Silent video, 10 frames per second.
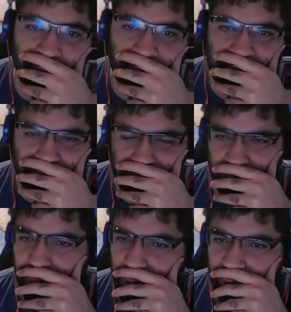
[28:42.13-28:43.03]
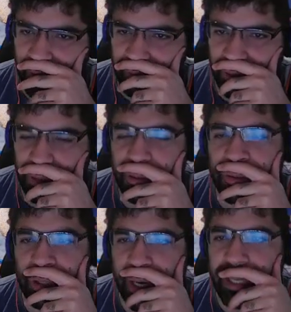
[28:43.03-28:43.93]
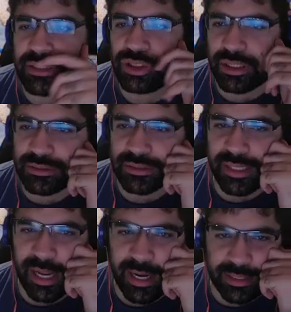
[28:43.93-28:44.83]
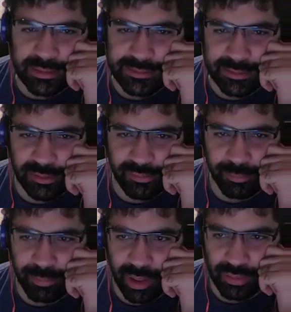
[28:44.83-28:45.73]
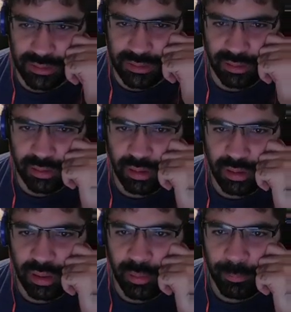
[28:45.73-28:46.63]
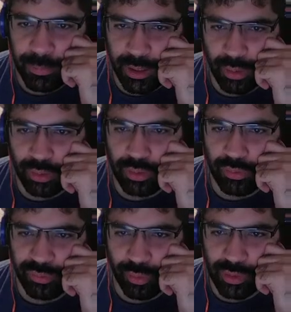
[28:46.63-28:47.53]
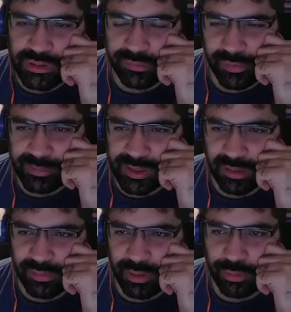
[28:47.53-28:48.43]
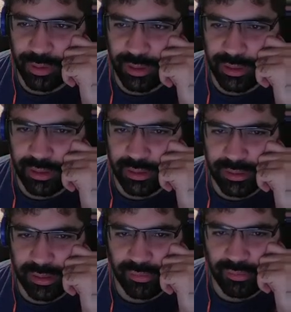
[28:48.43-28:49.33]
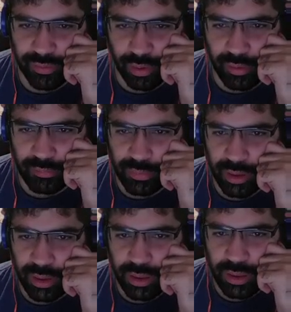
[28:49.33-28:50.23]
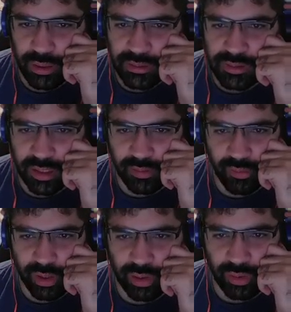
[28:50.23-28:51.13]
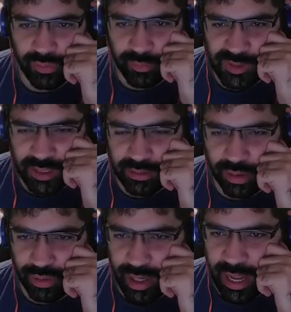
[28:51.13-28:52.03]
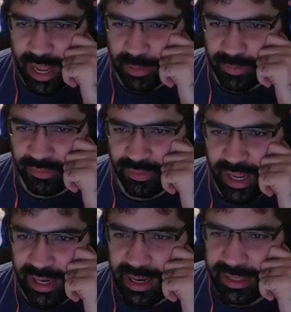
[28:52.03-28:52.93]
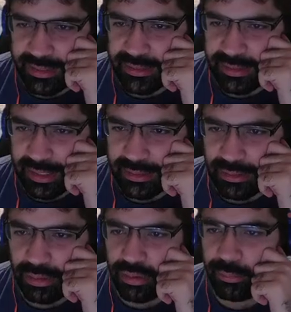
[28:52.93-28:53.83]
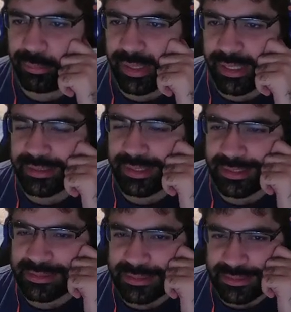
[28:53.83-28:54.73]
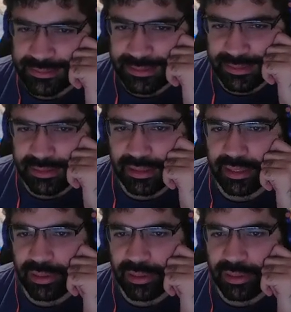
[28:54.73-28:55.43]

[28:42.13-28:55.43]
Using what you have learned, try changing the address in the web browser below to force the web server to return data from server.website.tryhackme flag ID 9. To make things easier, the